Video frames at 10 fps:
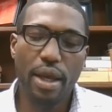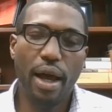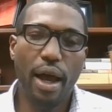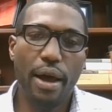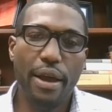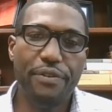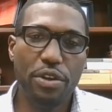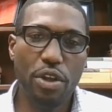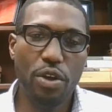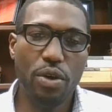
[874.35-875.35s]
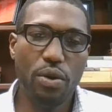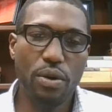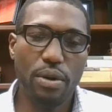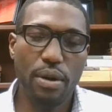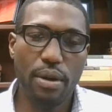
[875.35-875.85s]
If you
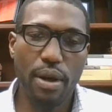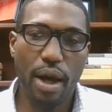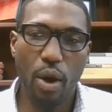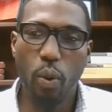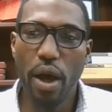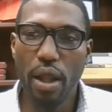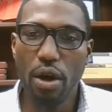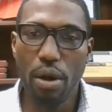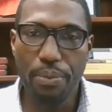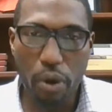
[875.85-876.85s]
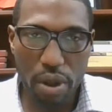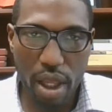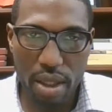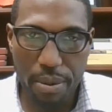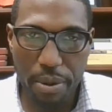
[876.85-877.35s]
do well or
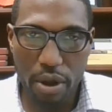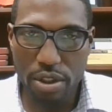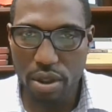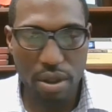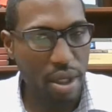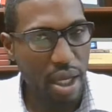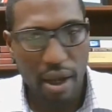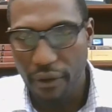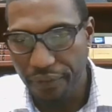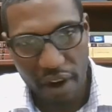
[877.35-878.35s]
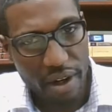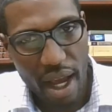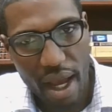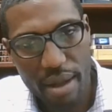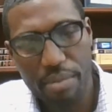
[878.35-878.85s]
poorly on the proposal, fear
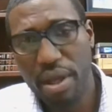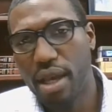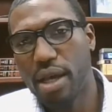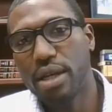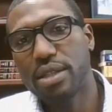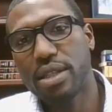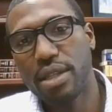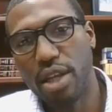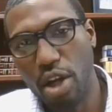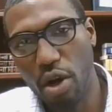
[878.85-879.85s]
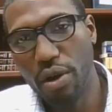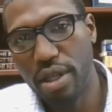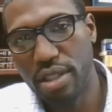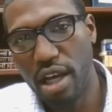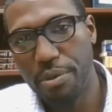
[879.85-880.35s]
not, because the goal
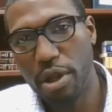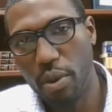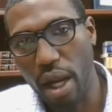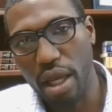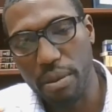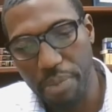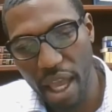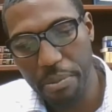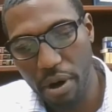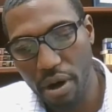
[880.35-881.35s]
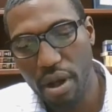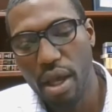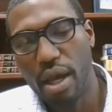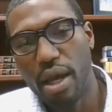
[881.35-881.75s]
is to help you to write a good paper,